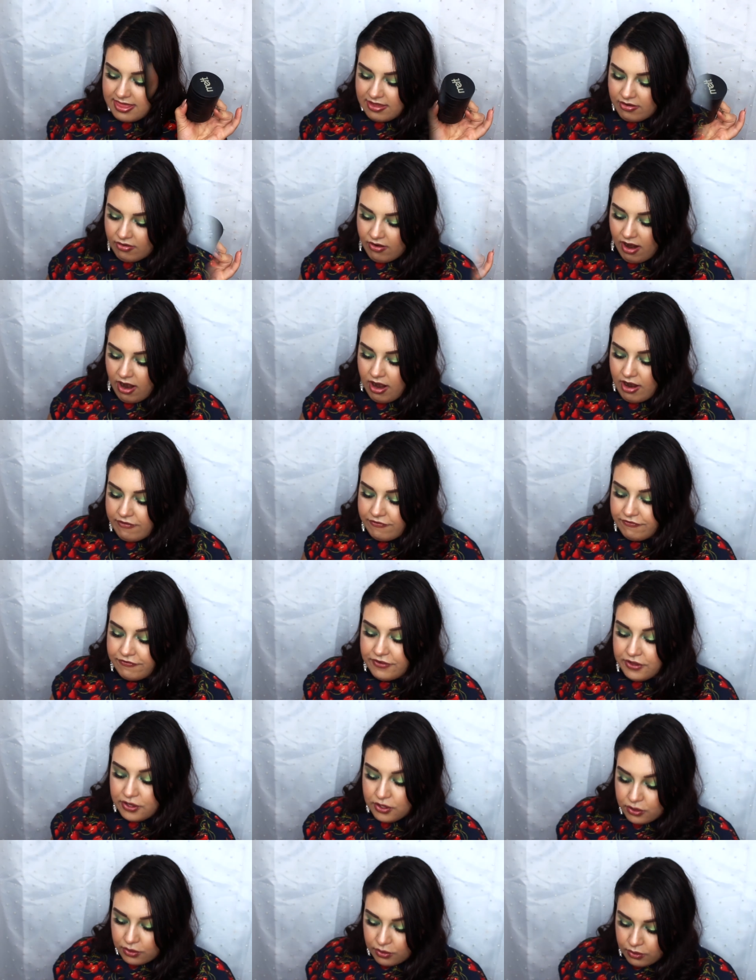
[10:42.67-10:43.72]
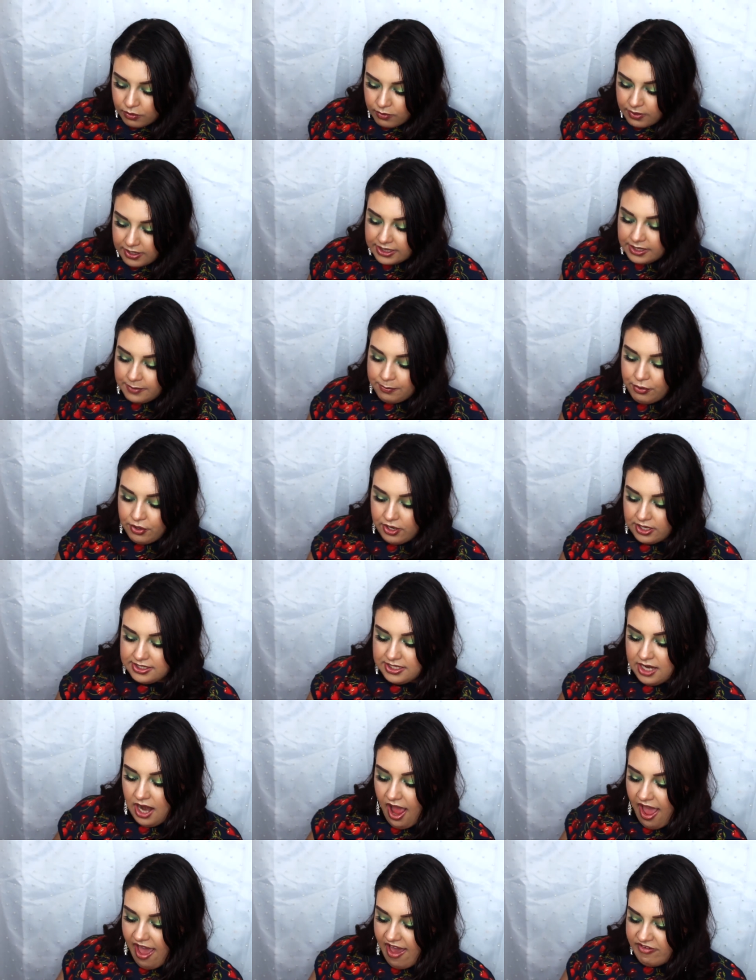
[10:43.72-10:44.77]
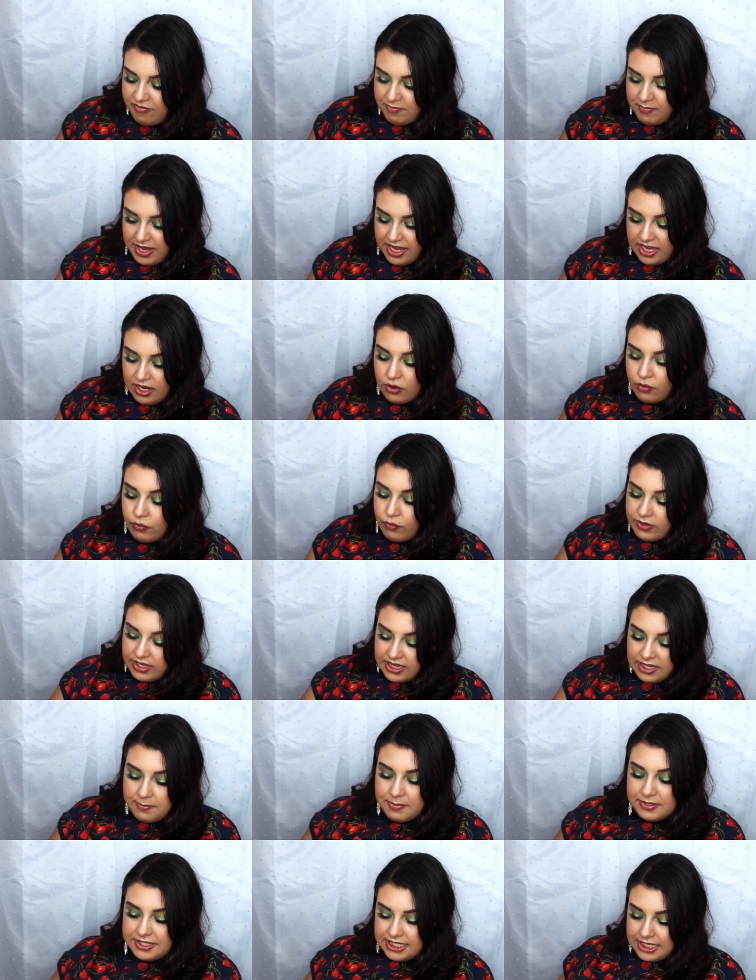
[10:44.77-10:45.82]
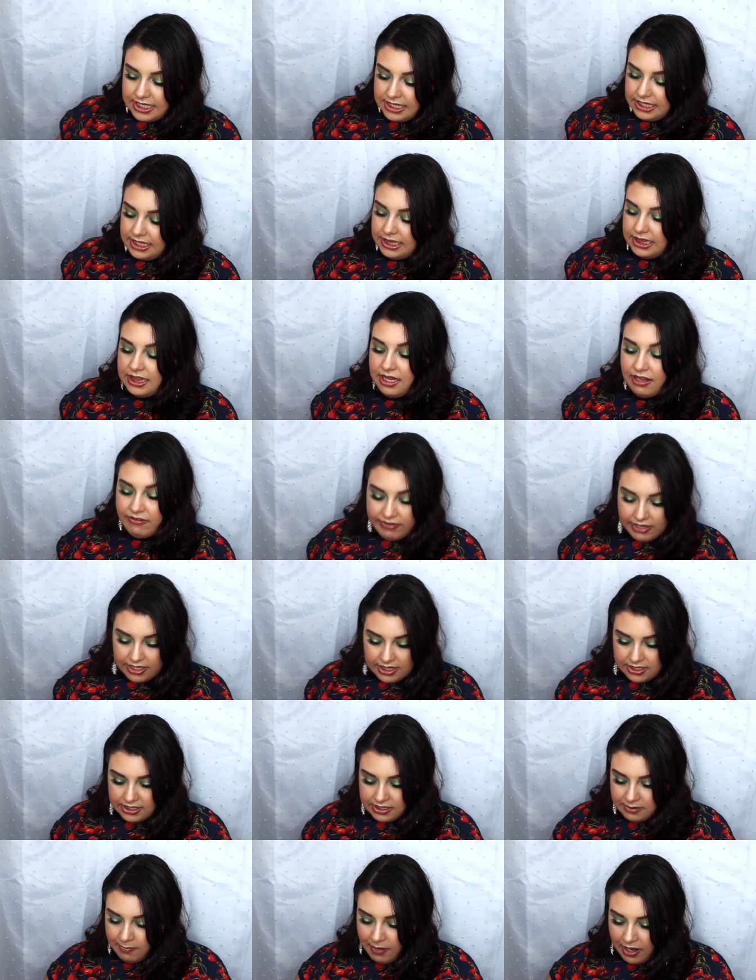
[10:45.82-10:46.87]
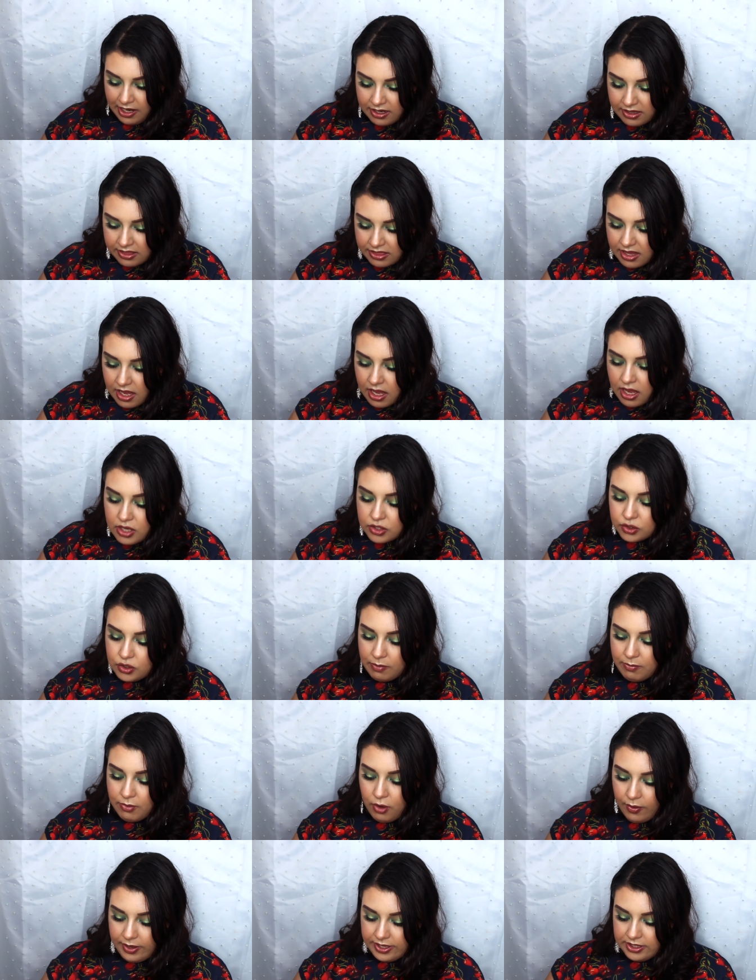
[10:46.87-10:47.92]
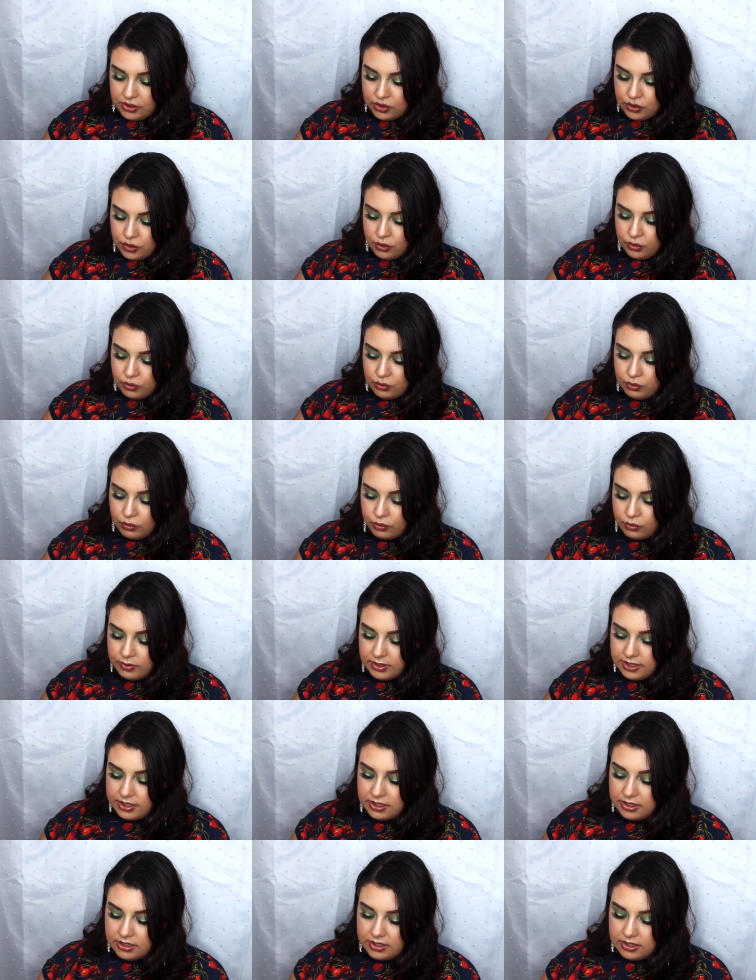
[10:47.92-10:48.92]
There are a few lip products that I have been really particularly loving this month, so I'm going to